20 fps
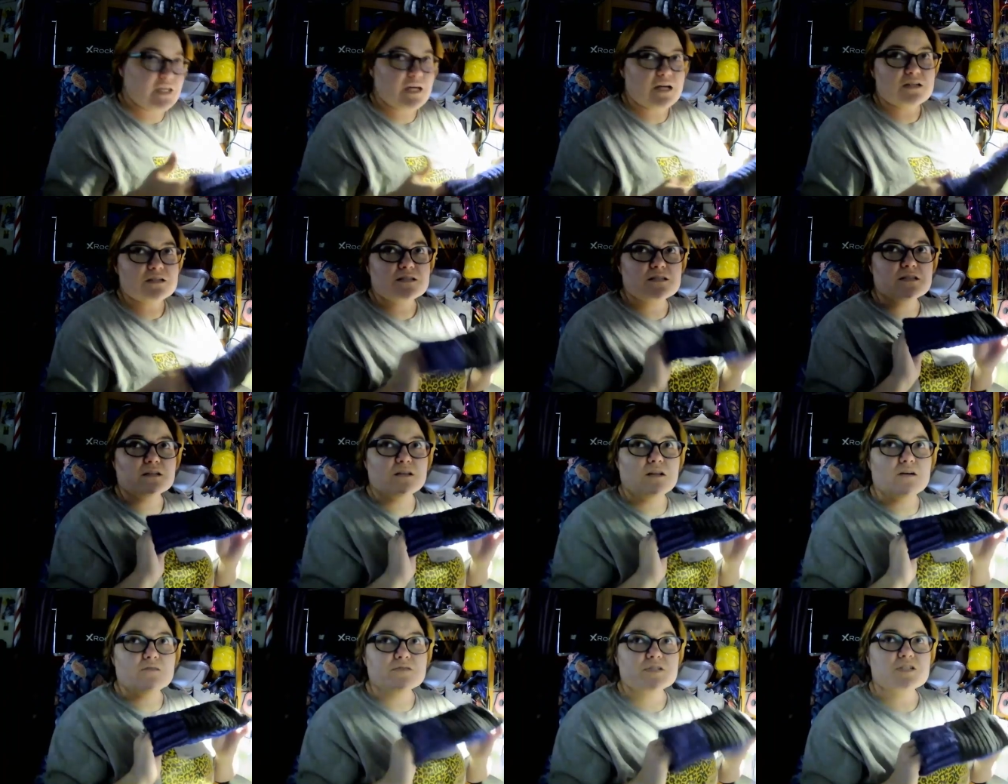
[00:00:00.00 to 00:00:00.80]
yes, the
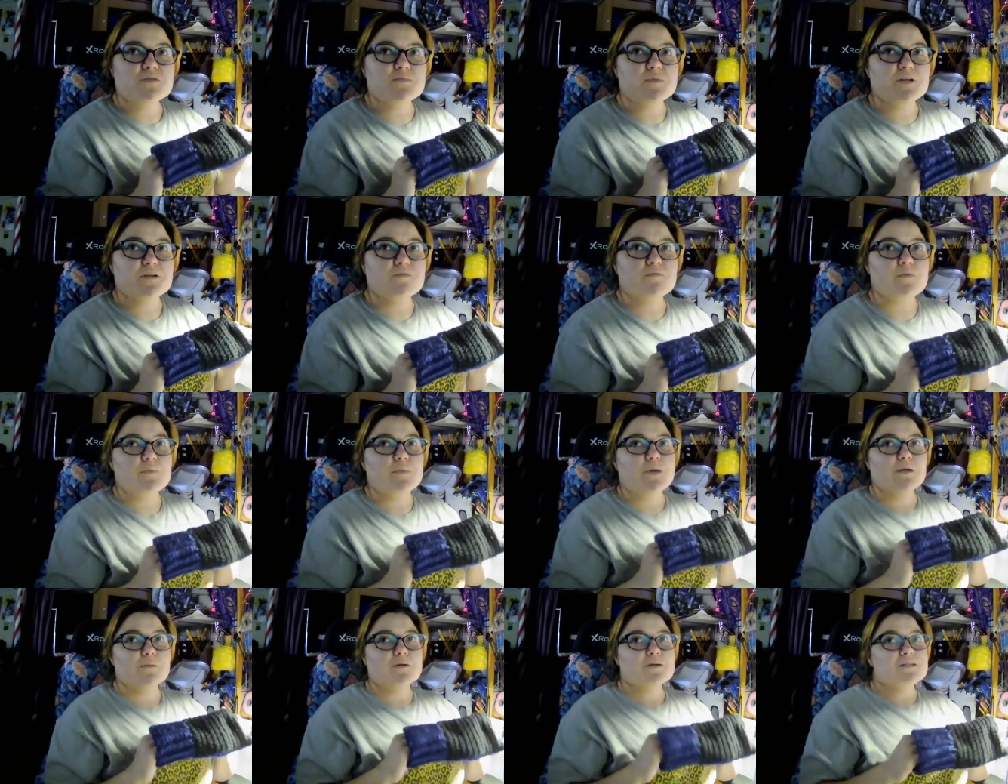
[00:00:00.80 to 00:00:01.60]
glove is too big for
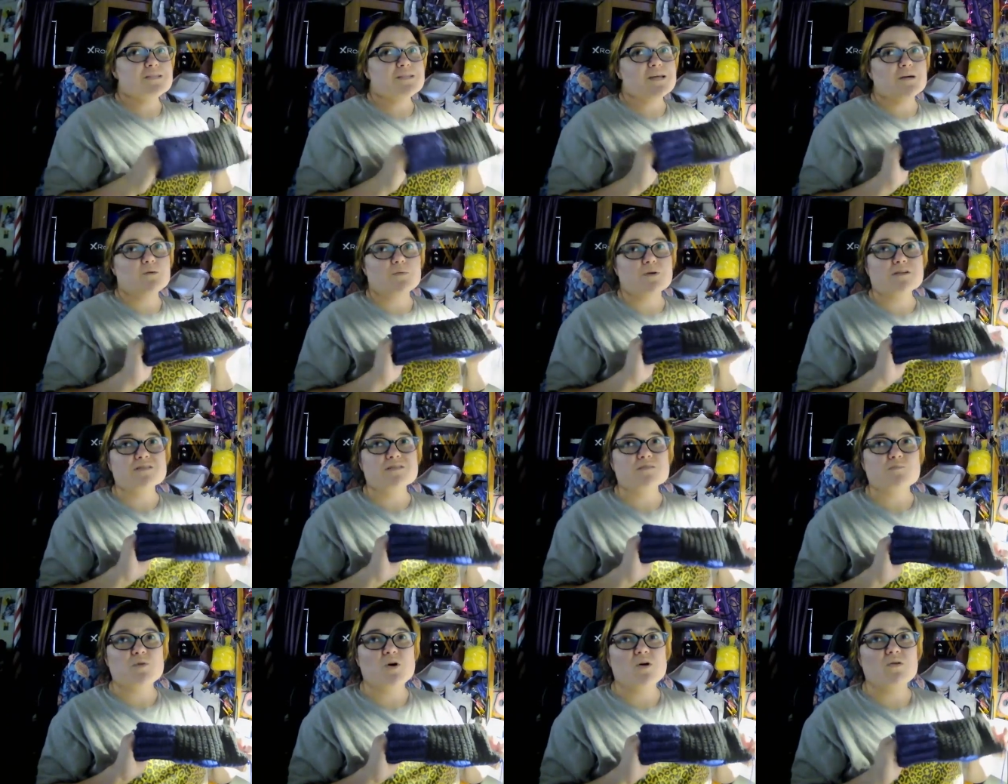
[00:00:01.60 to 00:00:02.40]
me because I wear
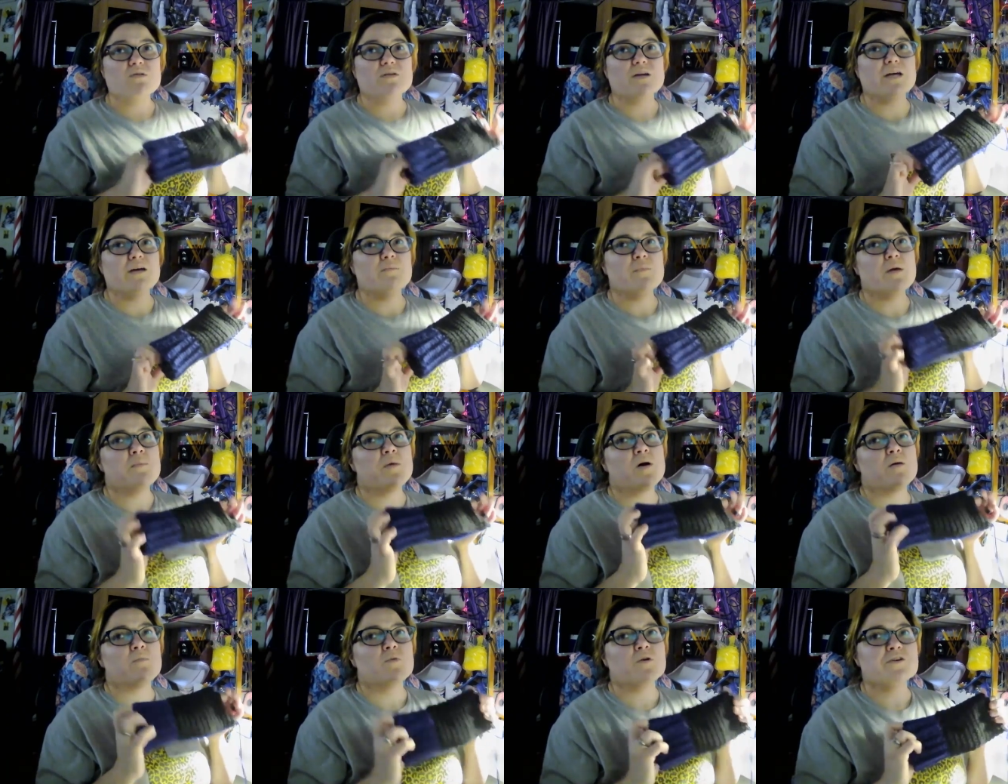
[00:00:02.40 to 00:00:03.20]
small and my
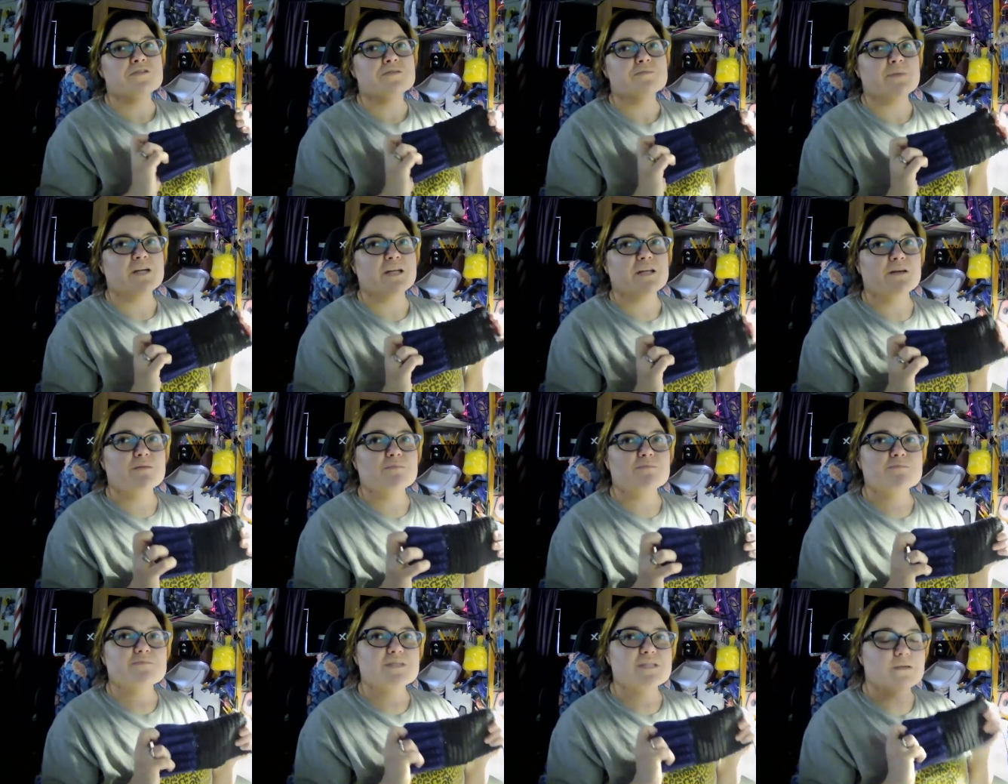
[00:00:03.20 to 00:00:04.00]
mom wears
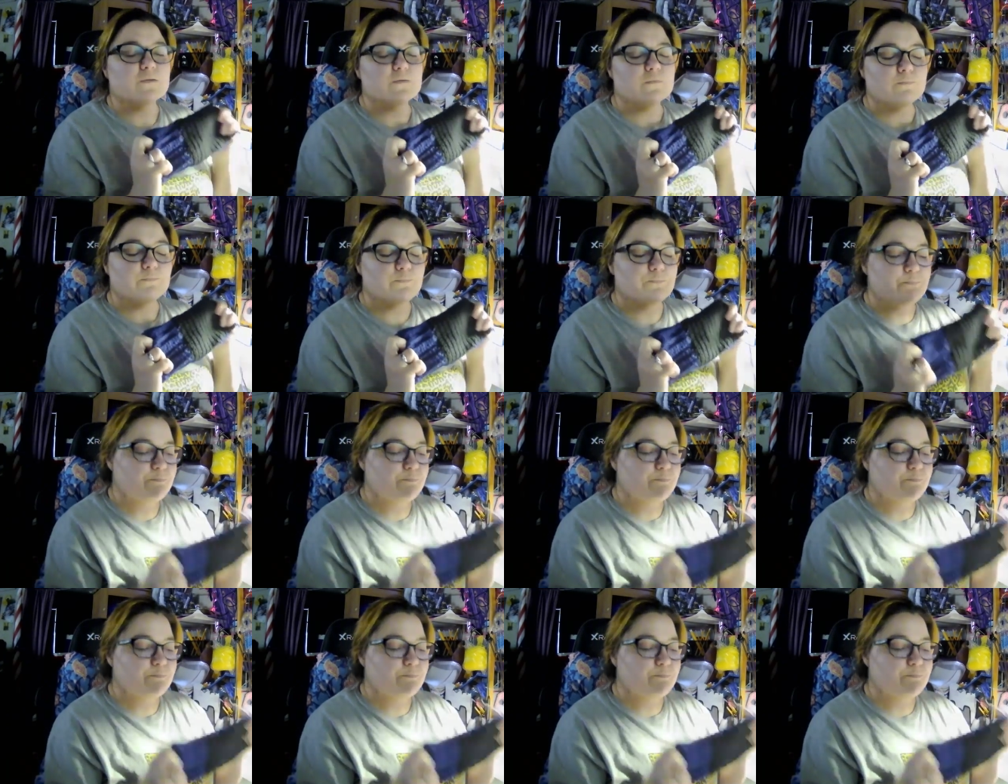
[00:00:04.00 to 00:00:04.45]
medium. So,